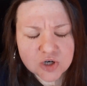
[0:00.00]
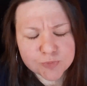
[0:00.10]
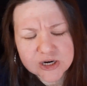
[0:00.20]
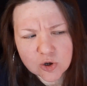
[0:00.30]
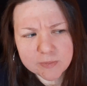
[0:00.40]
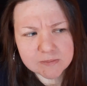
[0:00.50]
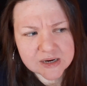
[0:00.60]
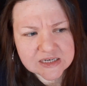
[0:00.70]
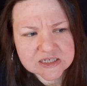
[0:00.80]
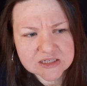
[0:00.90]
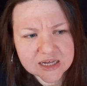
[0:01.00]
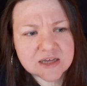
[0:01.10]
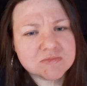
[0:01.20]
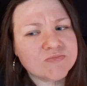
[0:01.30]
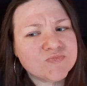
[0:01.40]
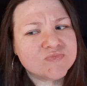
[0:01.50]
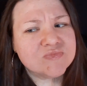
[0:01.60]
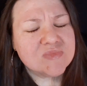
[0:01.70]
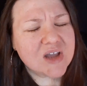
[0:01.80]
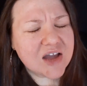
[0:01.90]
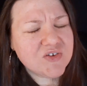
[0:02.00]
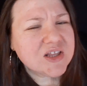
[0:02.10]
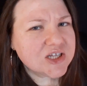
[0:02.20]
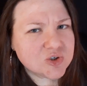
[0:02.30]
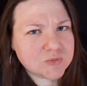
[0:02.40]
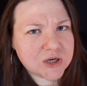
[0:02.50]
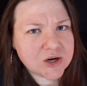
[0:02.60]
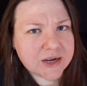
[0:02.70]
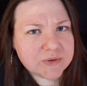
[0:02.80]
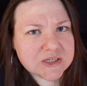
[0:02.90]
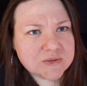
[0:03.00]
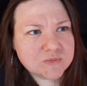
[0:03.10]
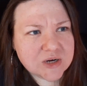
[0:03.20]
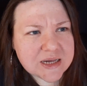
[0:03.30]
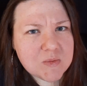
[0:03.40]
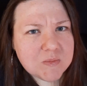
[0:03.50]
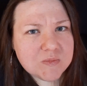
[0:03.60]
You're pretty open-minded. Like, I feel like you'd be all right with it, right?